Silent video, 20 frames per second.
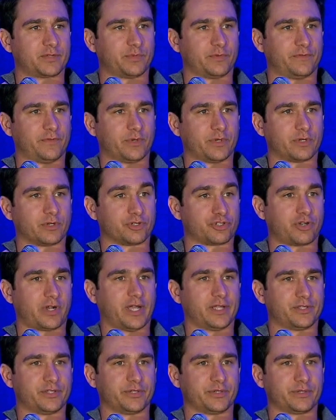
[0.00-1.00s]
before or
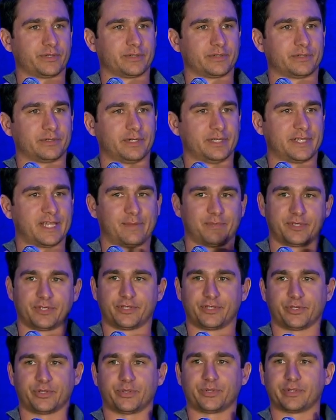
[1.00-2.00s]
tried to, attempted
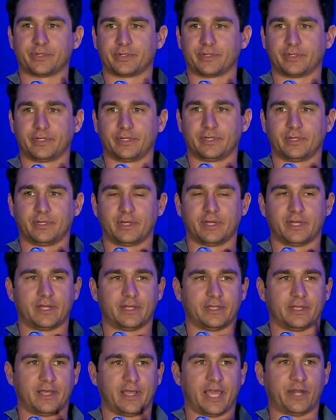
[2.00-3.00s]
to?
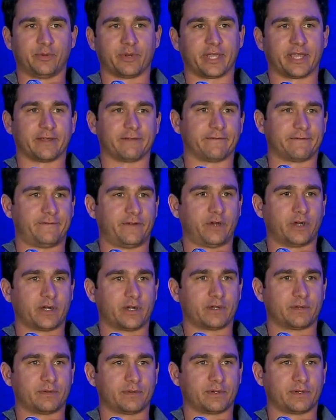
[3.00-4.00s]
Anyone get
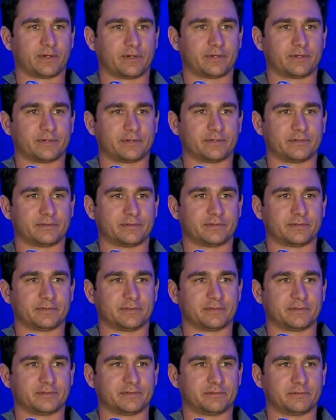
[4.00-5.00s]
far?
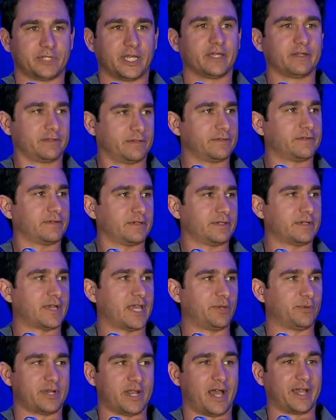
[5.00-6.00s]
Yeah?
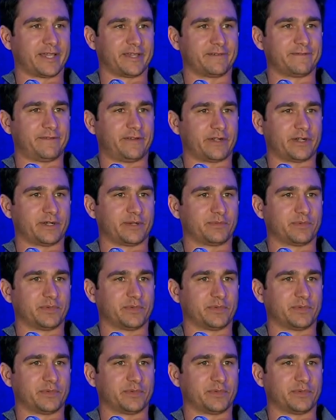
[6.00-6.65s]
Anyone not get far?